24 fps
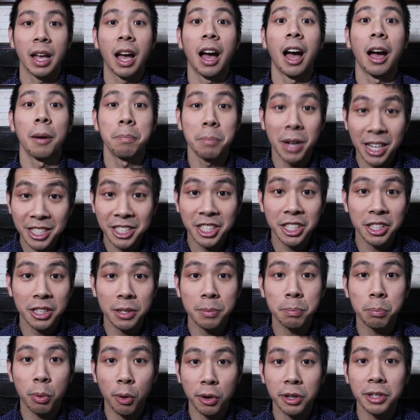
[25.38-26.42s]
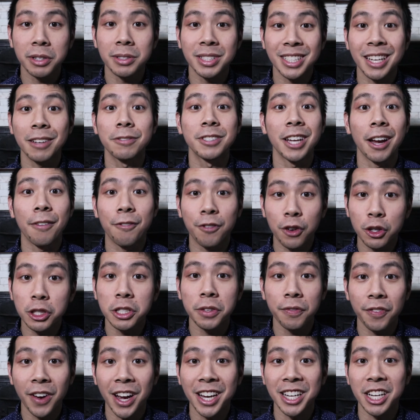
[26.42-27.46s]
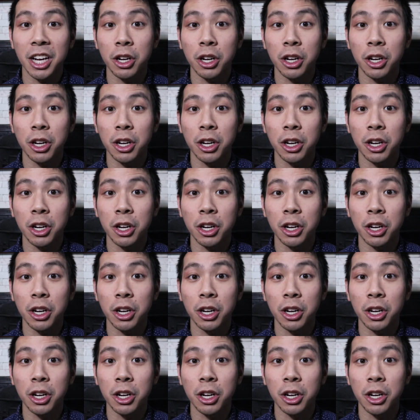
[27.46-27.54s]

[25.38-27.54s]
I mentioned the importance of diversifying